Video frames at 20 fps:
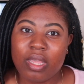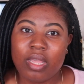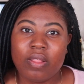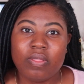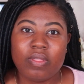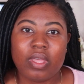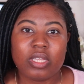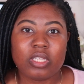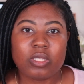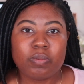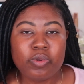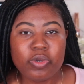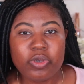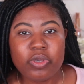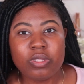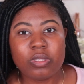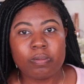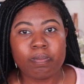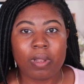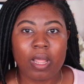that
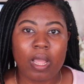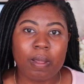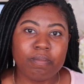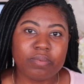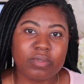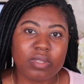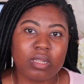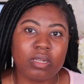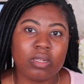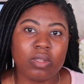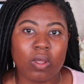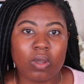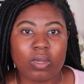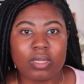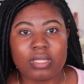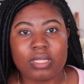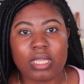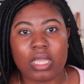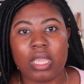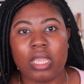smooths, plumps, and
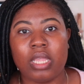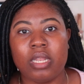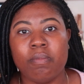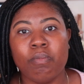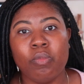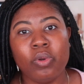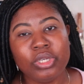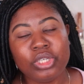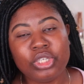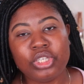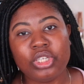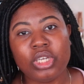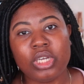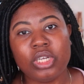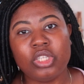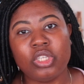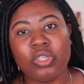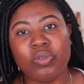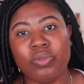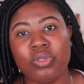locks in moisture
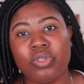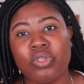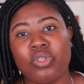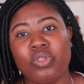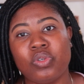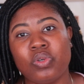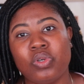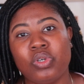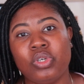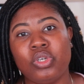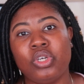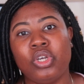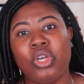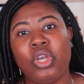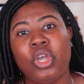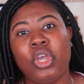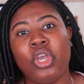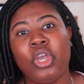to restore